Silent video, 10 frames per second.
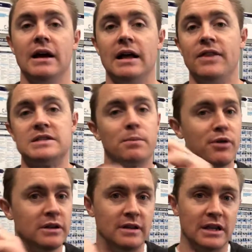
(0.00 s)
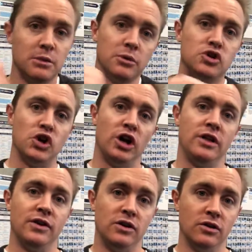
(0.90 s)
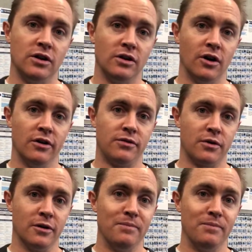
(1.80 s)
There's a predictable journey that you can go through.